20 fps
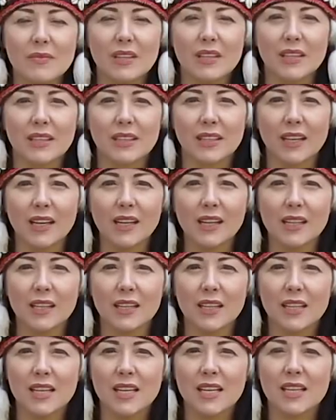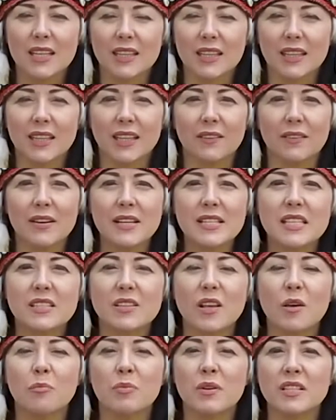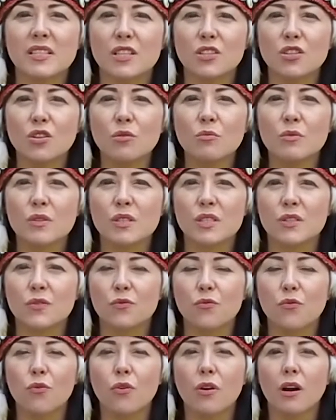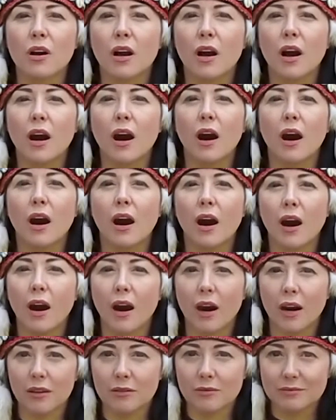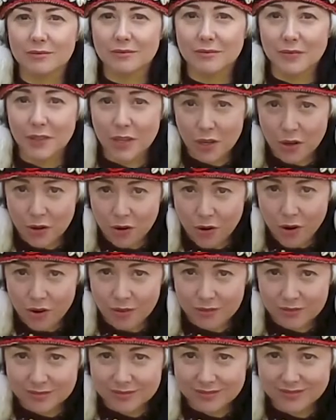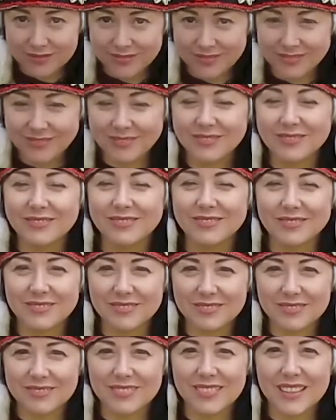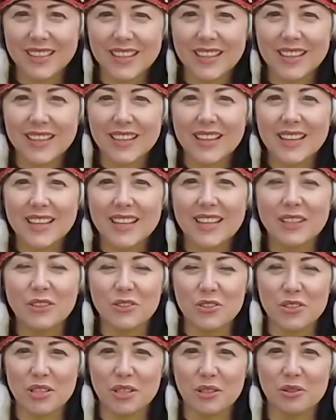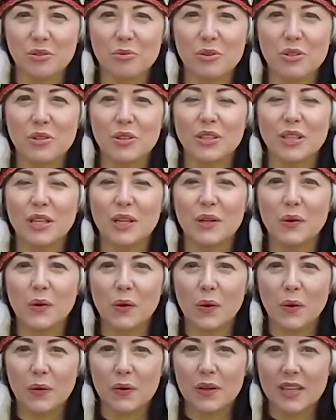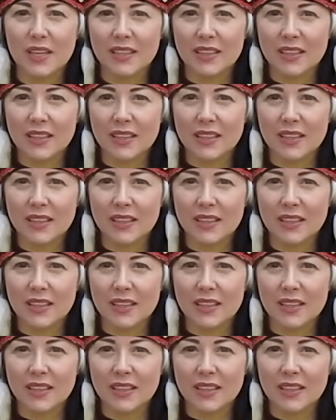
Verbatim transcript: So, let's say a sound. A. Easy? I also think it's easy.